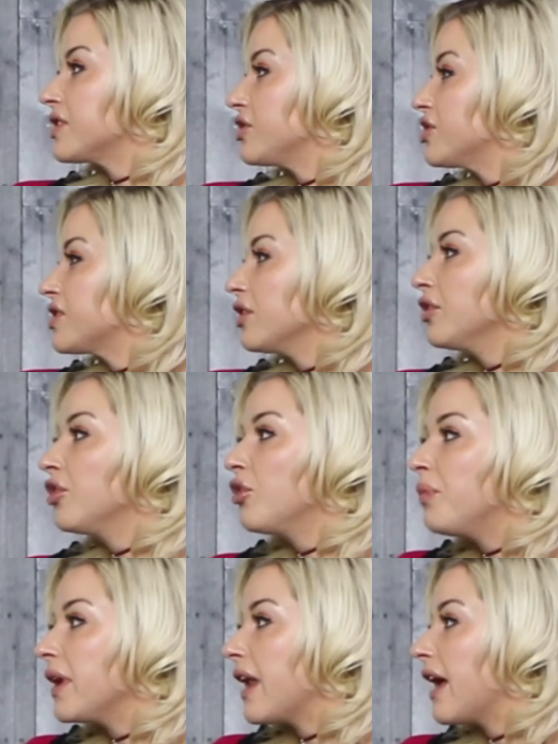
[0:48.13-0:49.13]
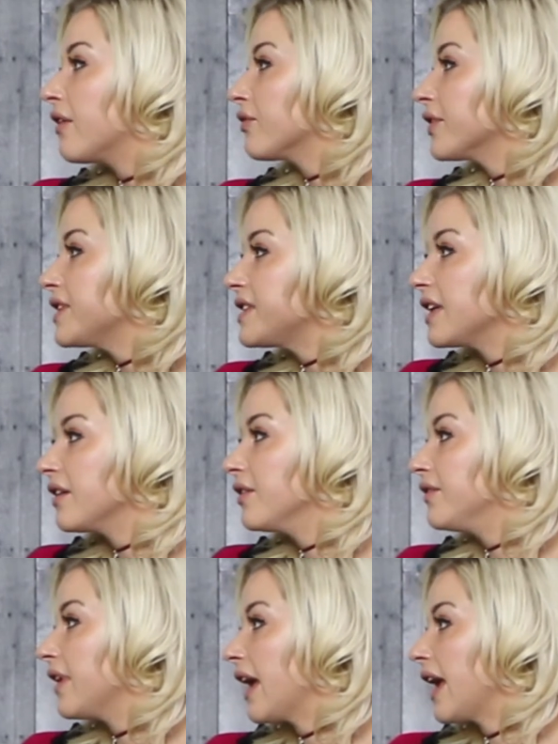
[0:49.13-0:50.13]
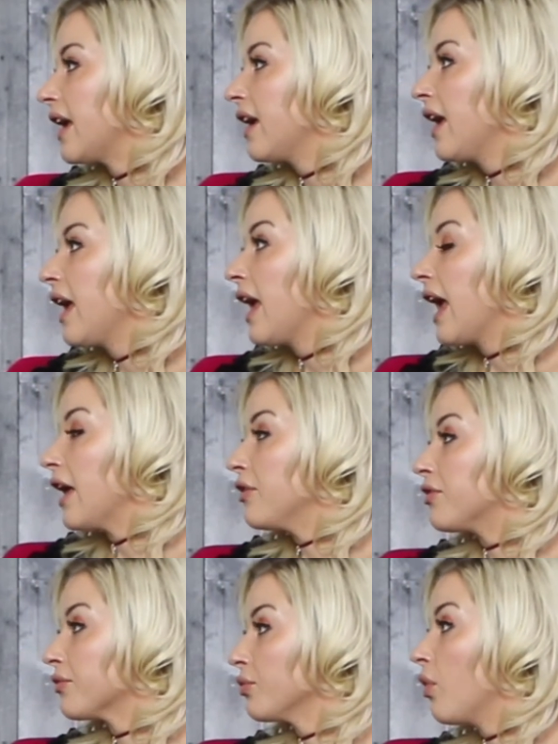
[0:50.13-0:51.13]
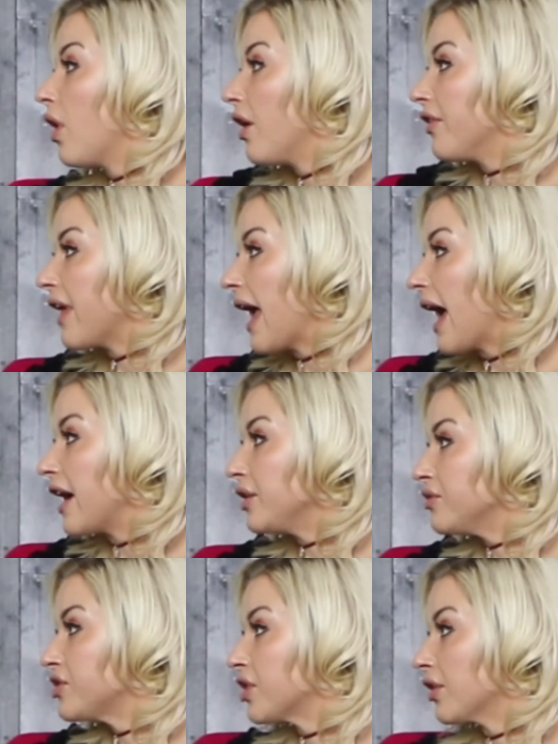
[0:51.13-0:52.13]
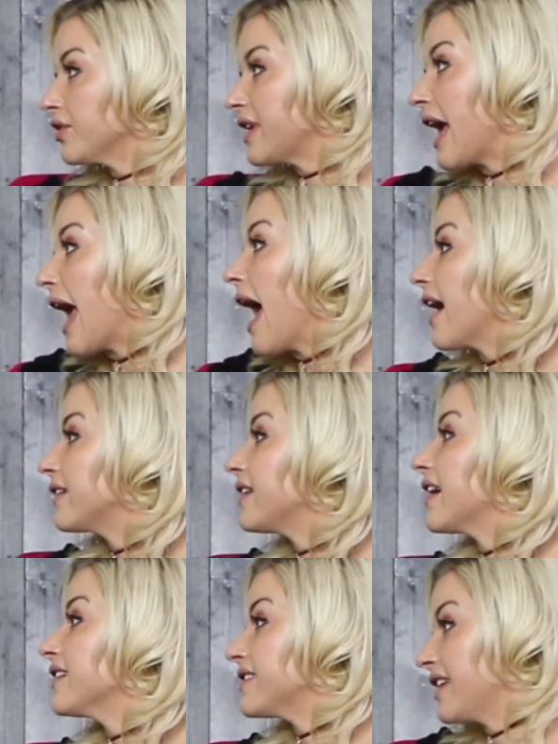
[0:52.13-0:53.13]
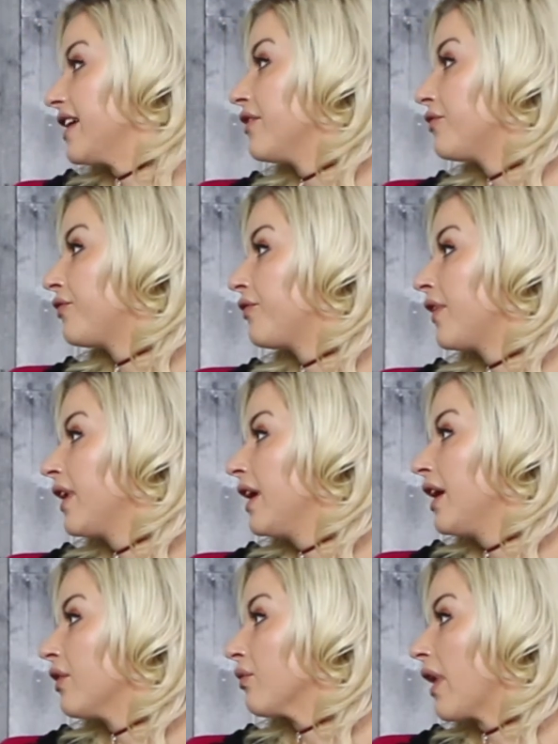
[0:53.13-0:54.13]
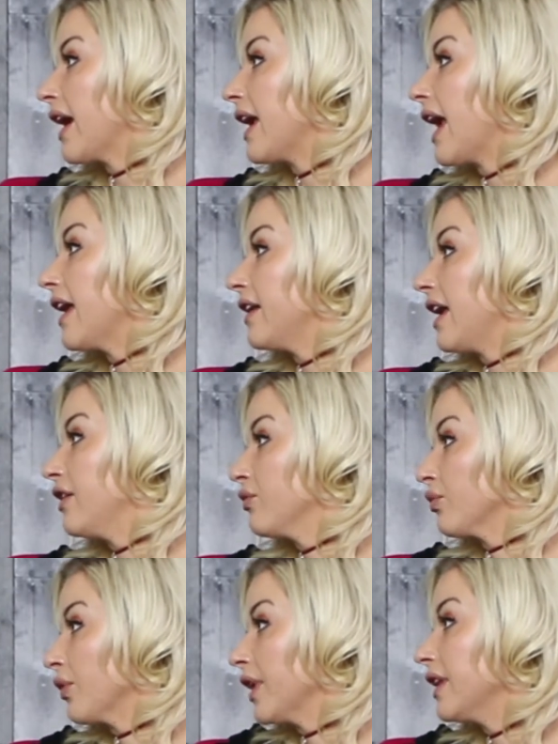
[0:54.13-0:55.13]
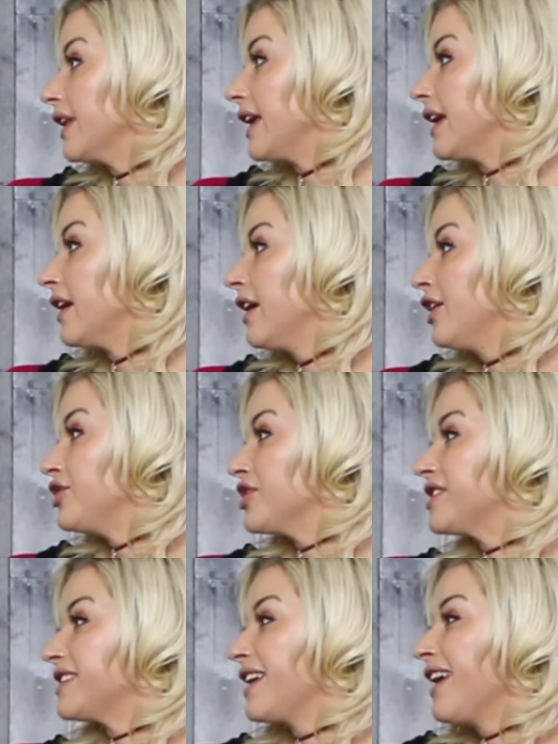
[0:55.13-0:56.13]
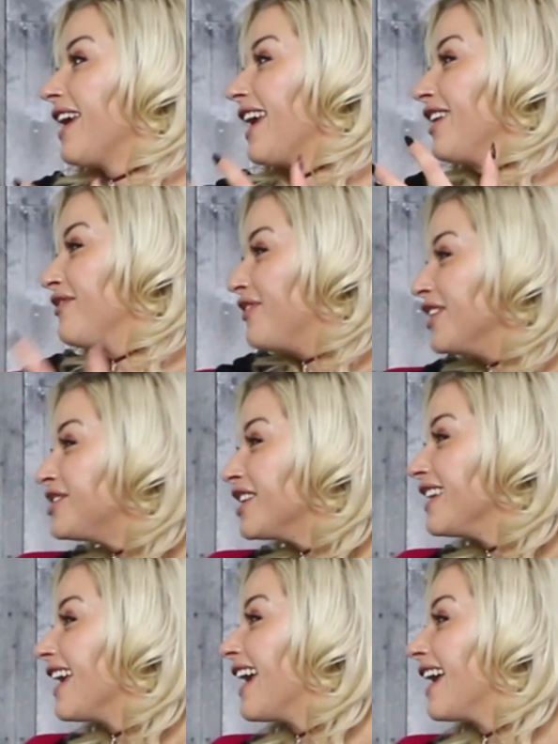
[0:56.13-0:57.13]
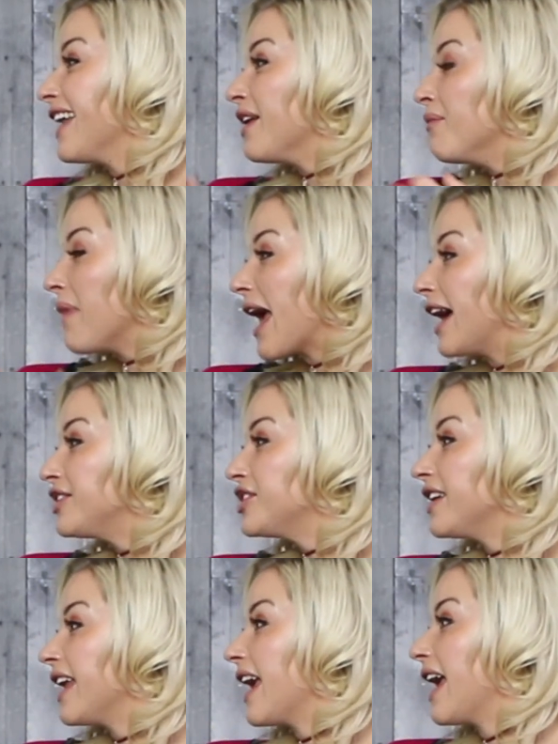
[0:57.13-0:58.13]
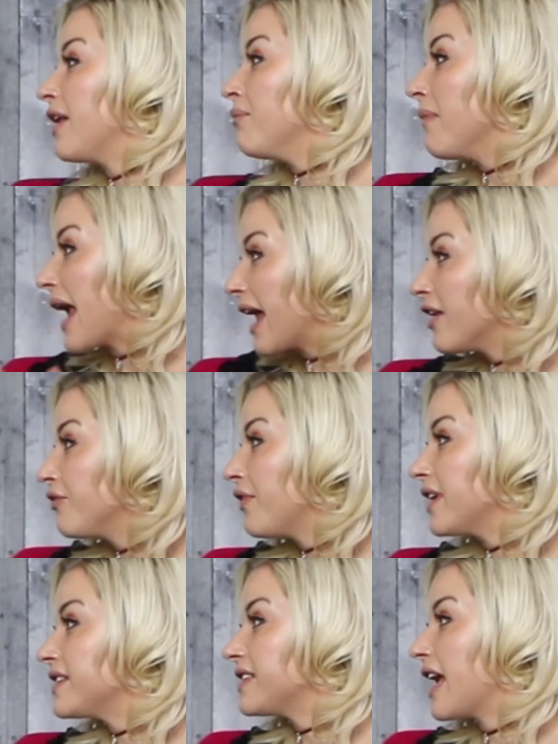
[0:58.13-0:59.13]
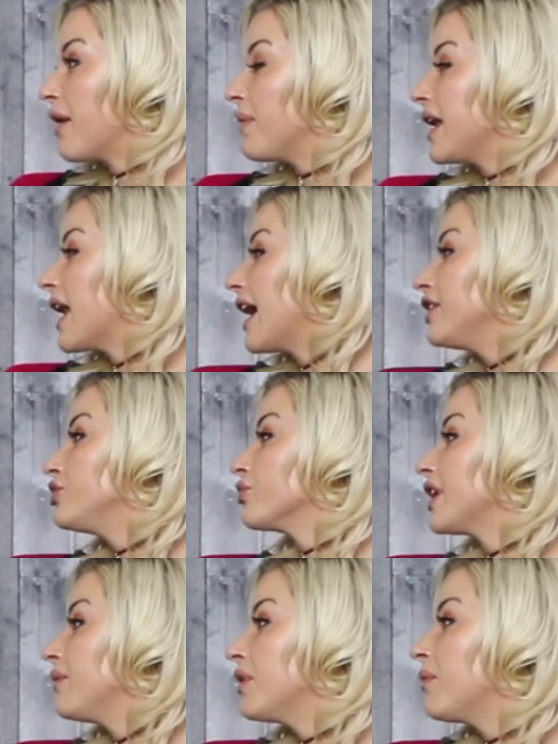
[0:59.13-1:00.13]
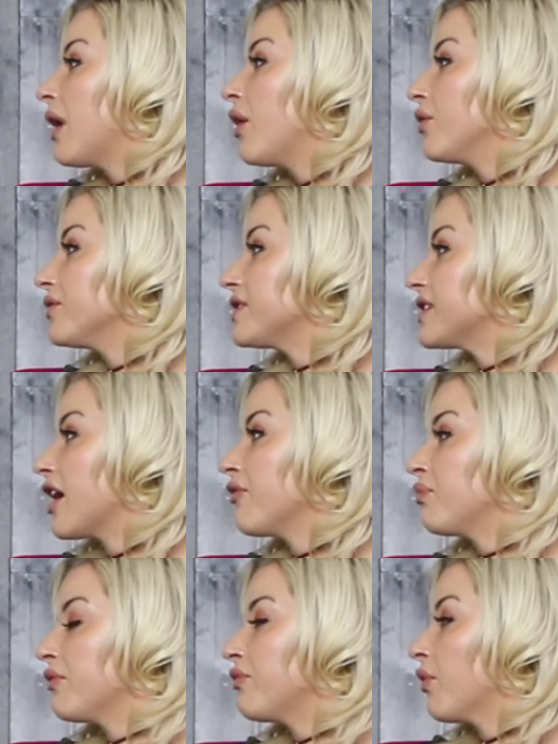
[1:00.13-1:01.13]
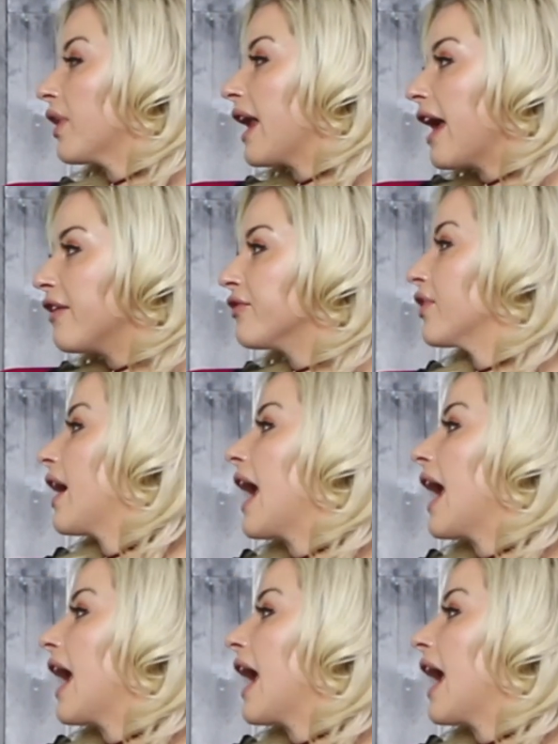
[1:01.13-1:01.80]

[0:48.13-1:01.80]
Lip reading: Just a little bit every single day. And through all that, you start to act as if, right? And really just envision it and imagine it and manifest it. I mean, I dreamed about stuff before it ever